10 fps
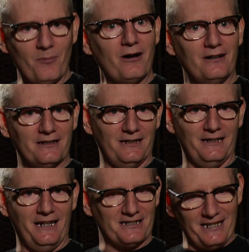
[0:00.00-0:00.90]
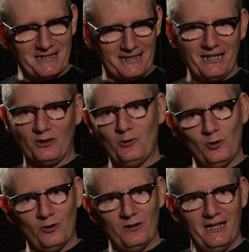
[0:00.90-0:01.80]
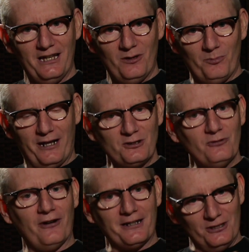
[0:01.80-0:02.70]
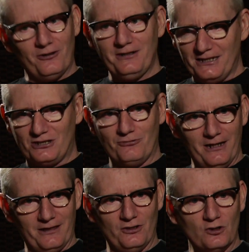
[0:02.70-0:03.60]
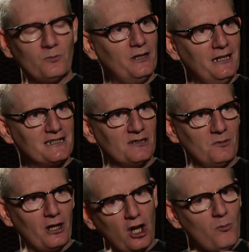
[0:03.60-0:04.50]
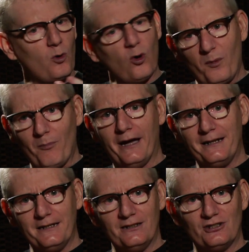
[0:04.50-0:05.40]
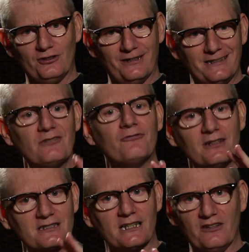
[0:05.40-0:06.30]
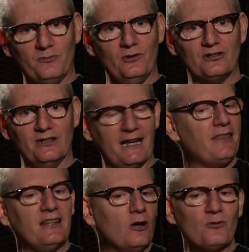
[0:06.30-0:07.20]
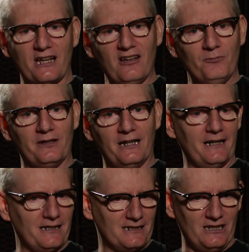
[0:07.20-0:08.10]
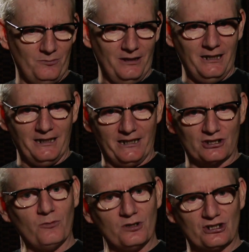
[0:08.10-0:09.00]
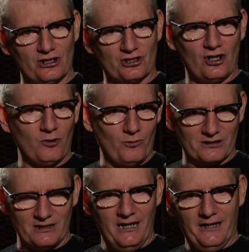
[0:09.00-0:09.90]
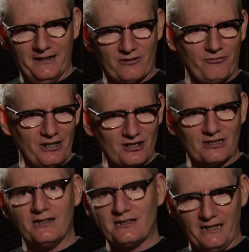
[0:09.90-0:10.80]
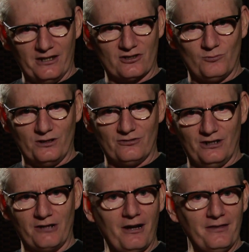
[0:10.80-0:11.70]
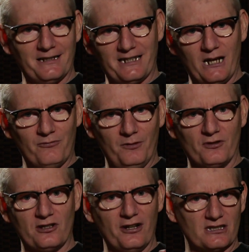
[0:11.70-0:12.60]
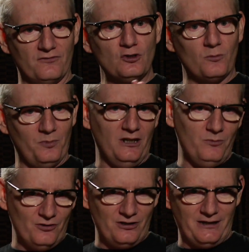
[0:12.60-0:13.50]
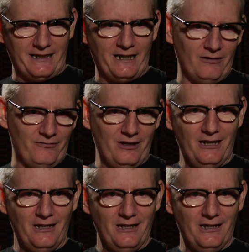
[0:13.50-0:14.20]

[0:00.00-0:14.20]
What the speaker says: America. And it's kind of cool. But I do find you're right. The Europeans seem to be a lot more open-minded to the different style of music, and I think they always have been. Like I said at the beginning, like Jean-Michel Jarre was this French synthesizer wizard, and around that time frame, there's lots of European music that kind of,